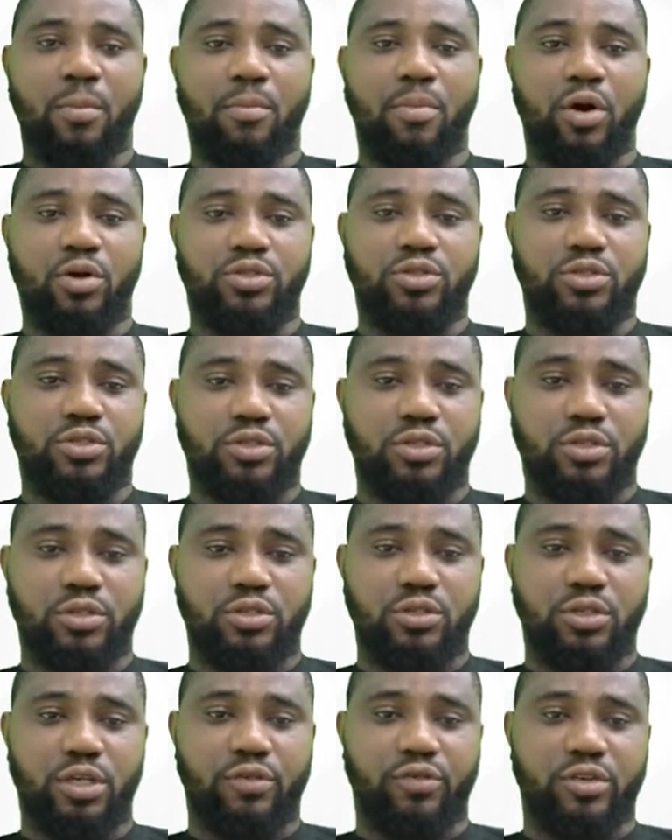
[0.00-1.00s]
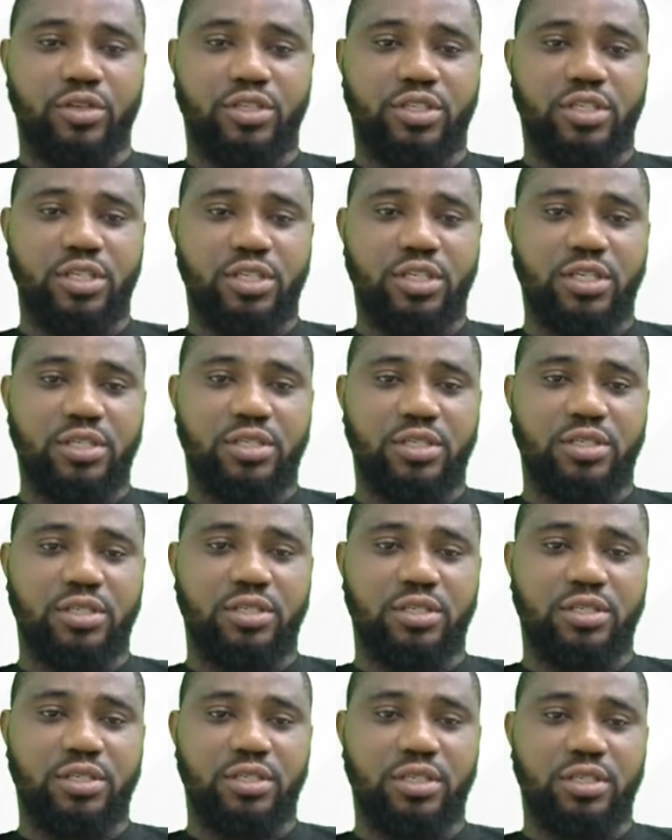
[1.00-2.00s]
But if you see
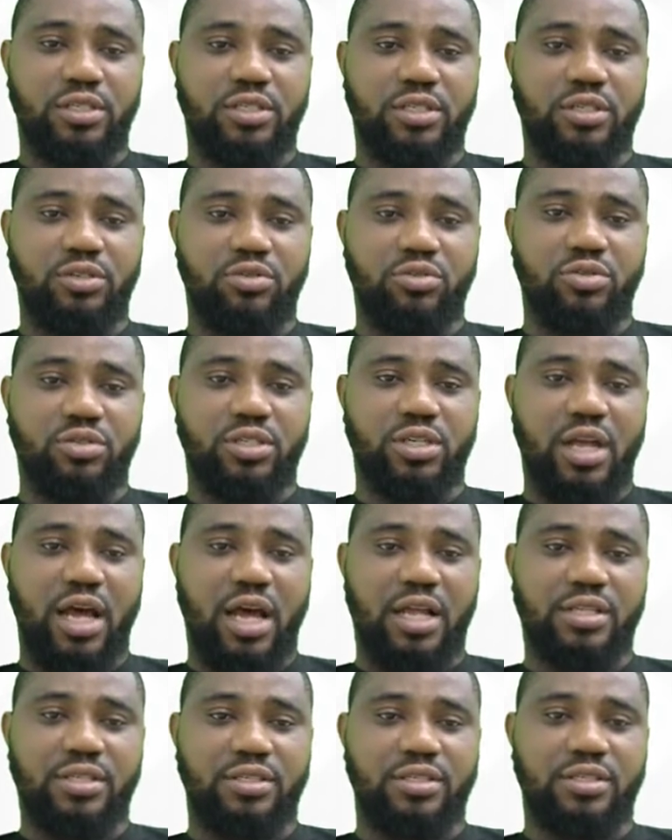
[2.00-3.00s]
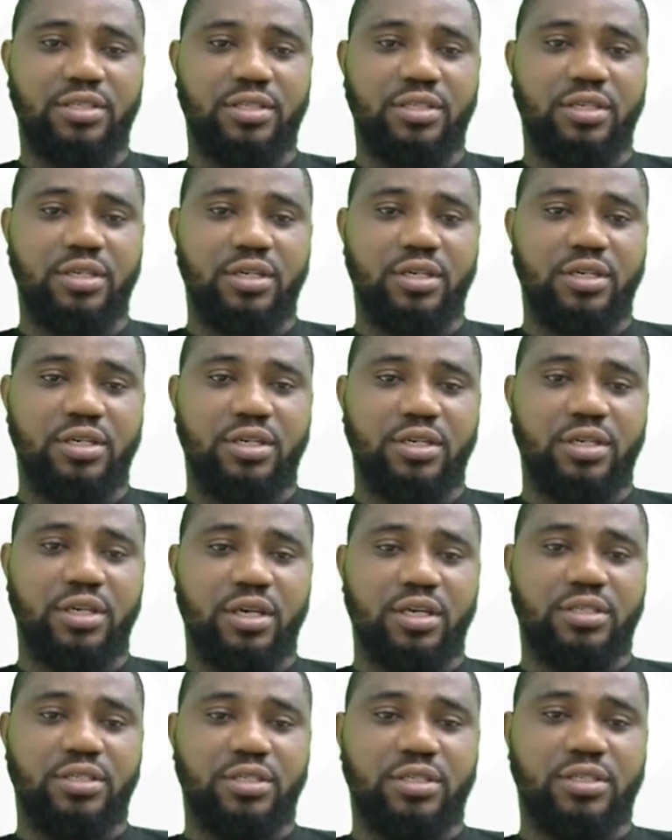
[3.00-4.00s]
this thing, you see that
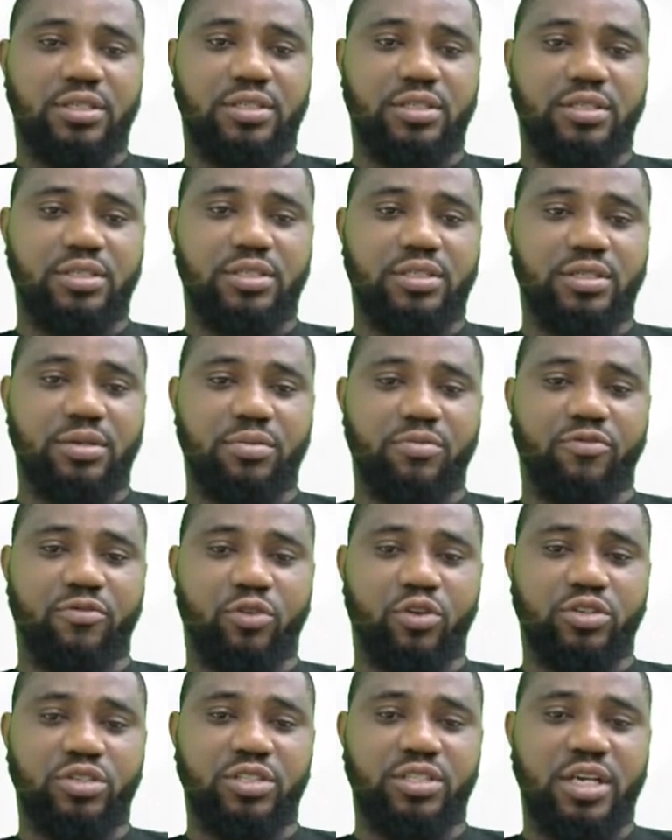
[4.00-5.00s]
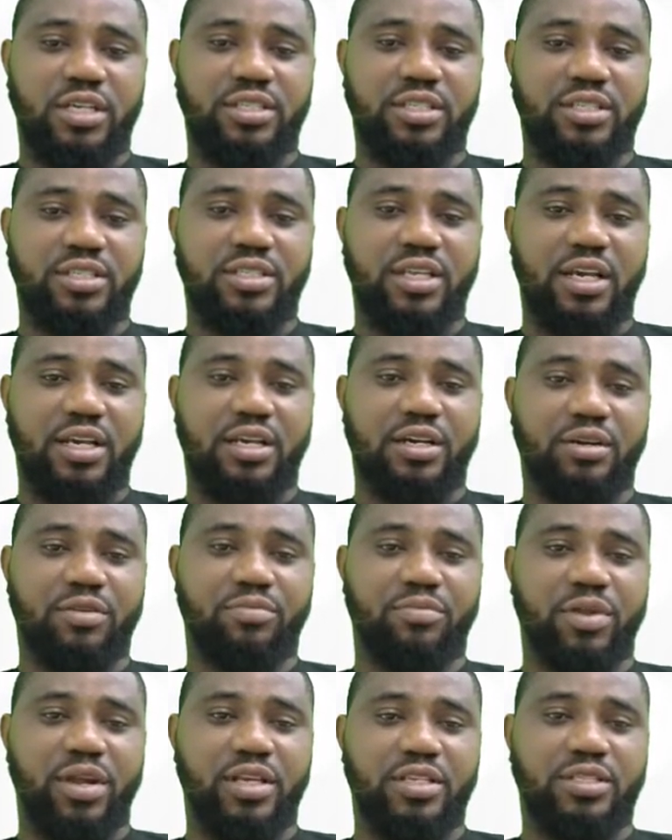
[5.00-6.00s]
it is photosynthesis takes
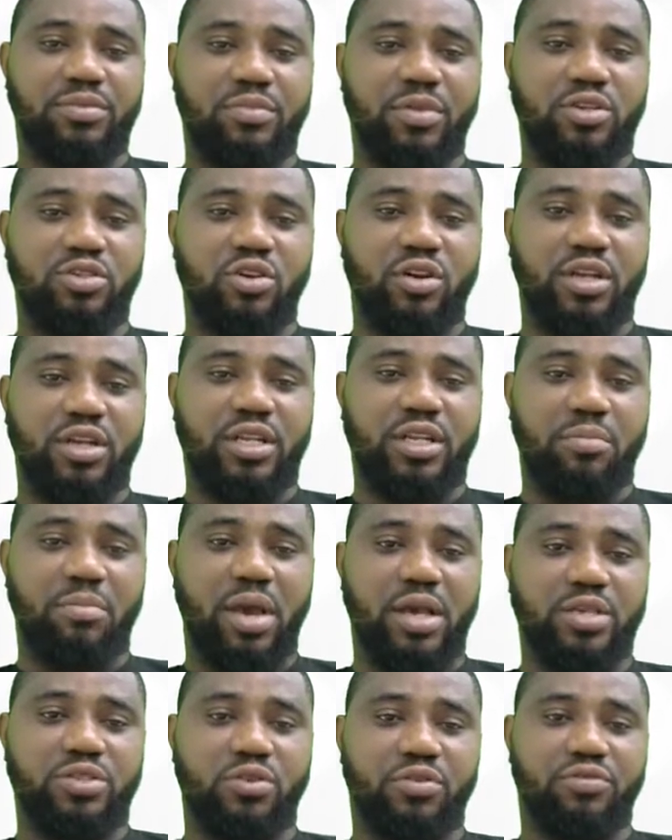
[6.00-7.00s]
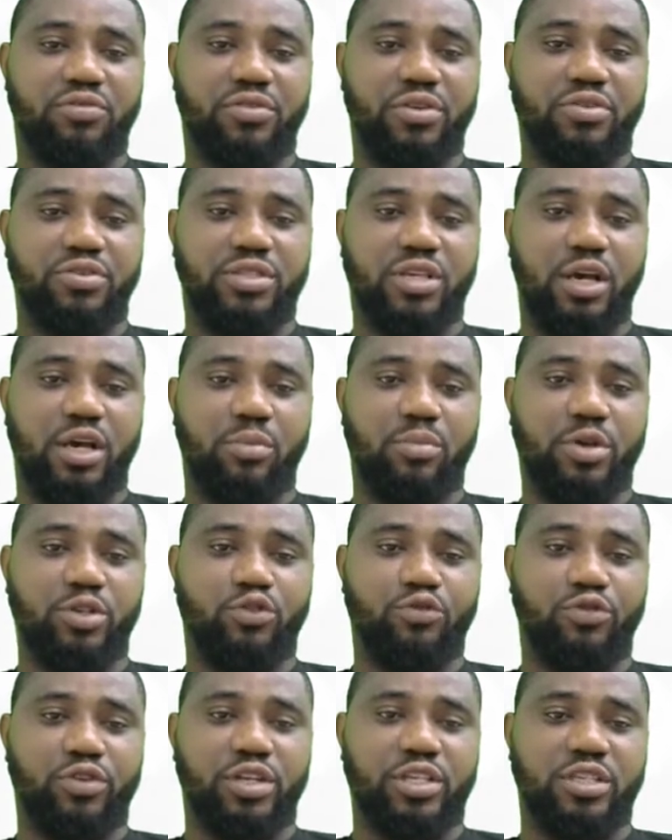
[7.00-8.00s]
place majorly in the mesophyll cell.
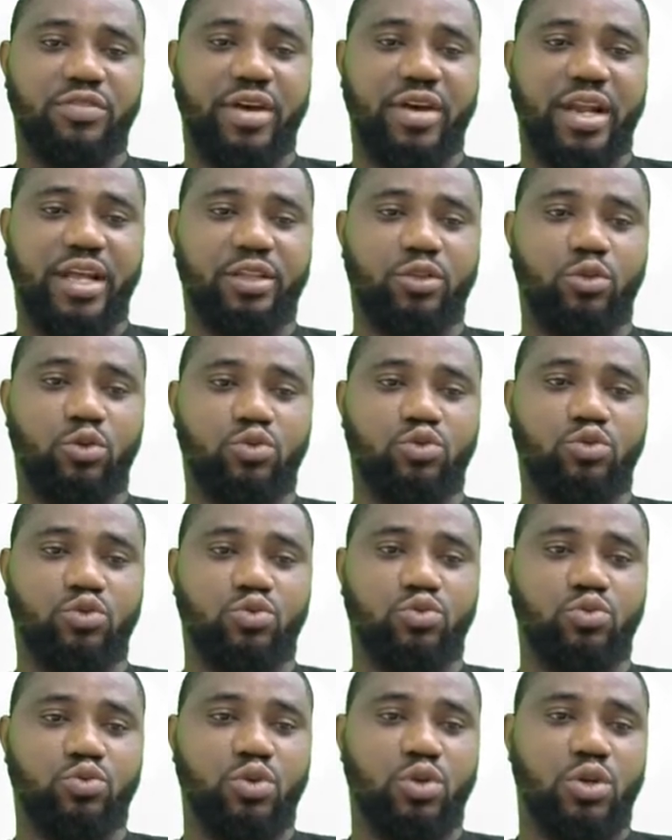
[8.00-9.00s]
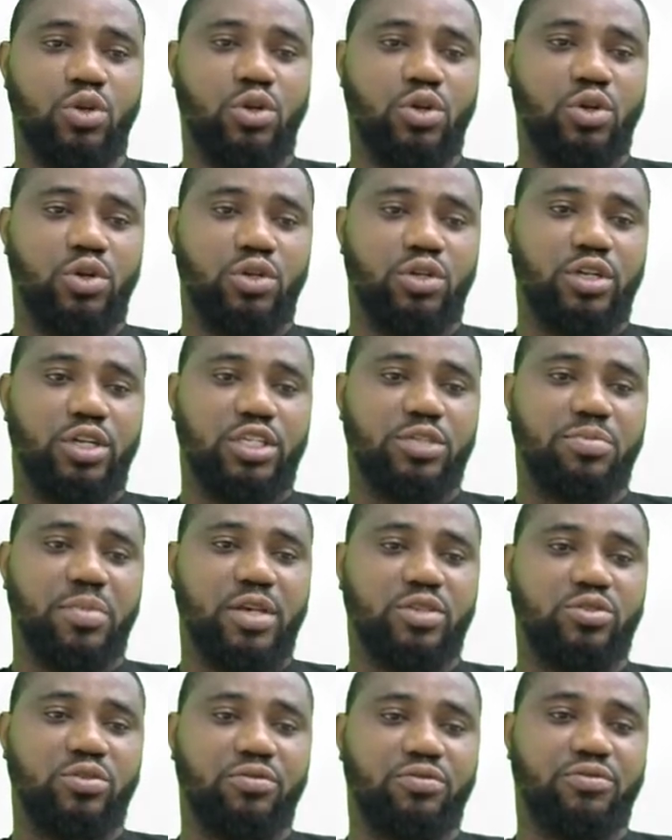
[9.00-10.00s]
Mesophyll is divided into two. This
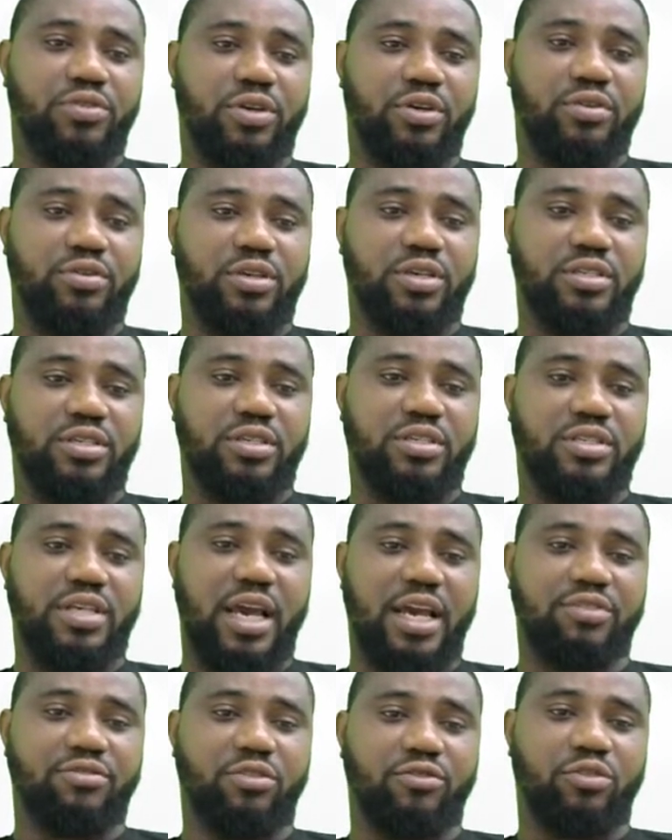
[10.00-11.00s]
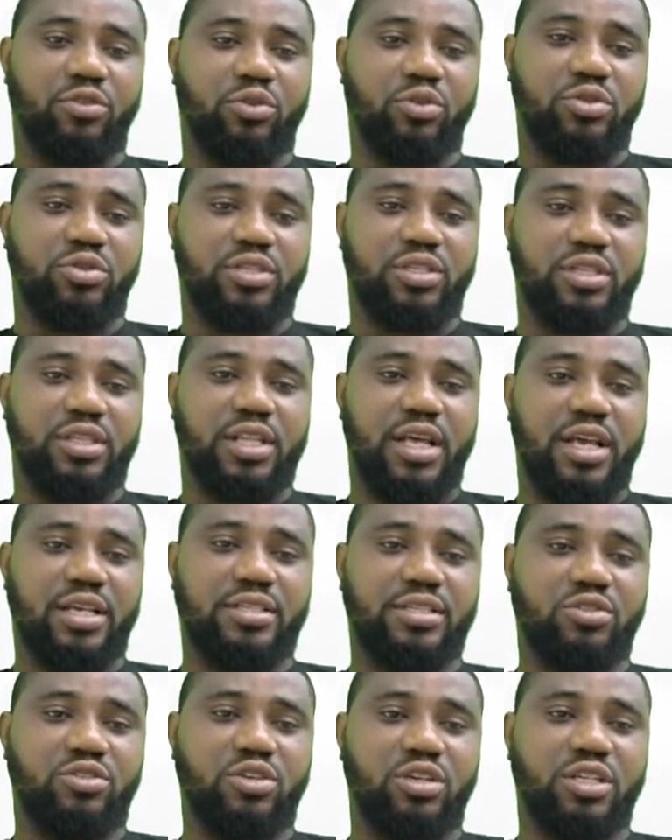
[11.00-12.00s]
mesophyll is the site for
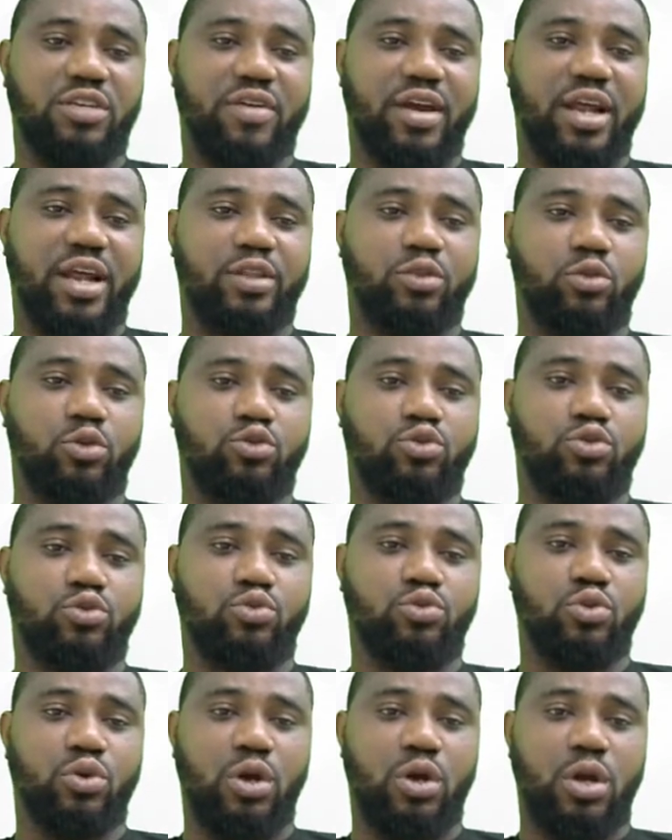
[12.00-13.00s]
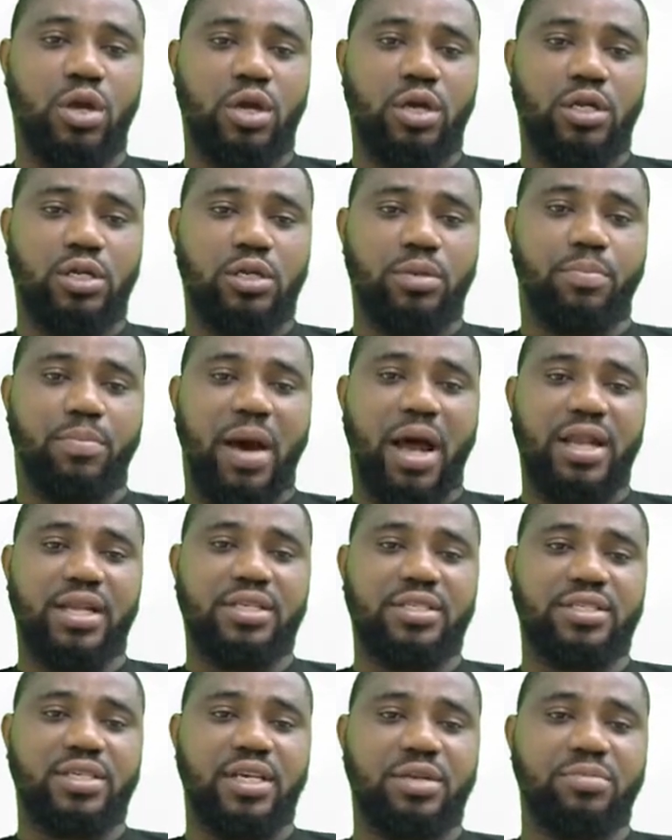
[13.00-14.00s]
photosynthesis. So it's divided into two, the
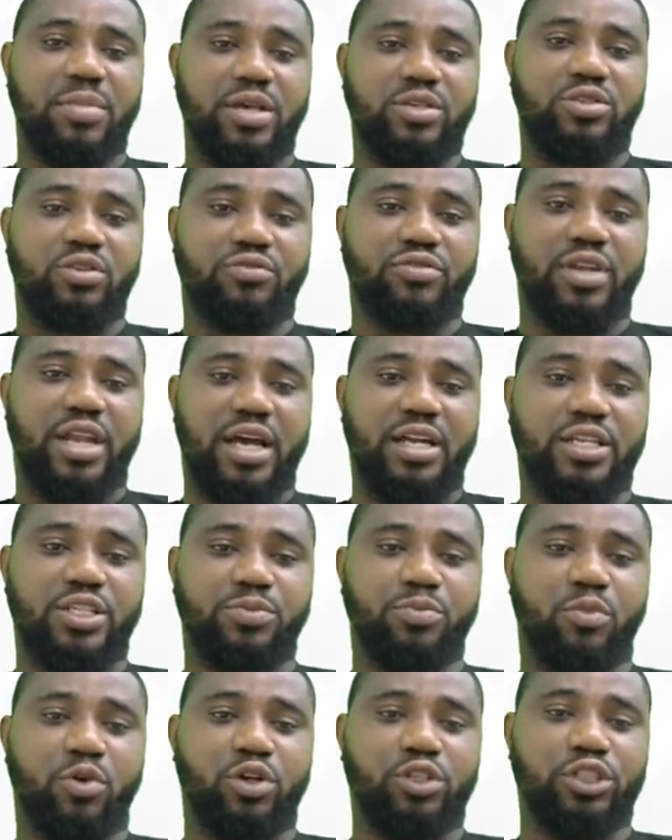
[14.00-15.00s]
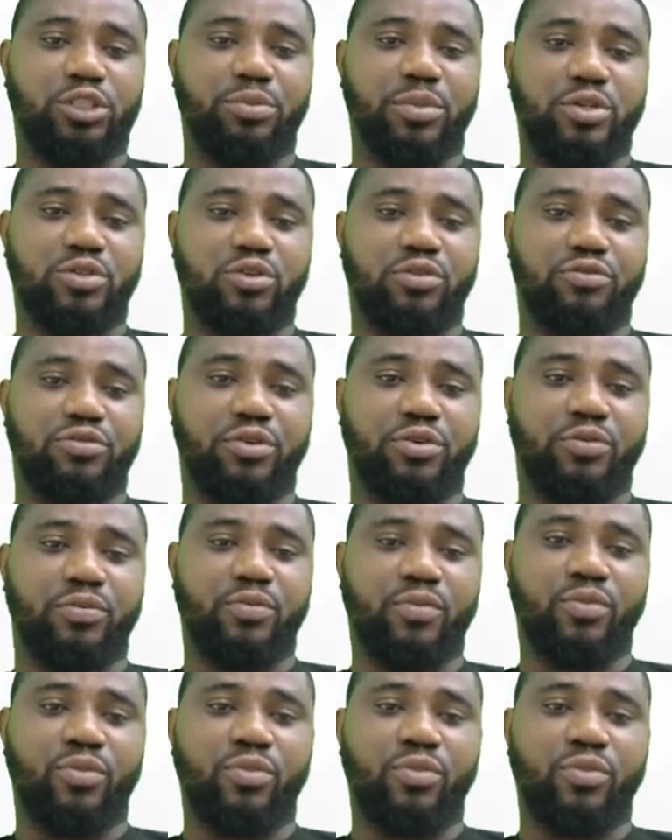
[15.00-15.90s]
palisade mesophyll and the spongy mesophyll.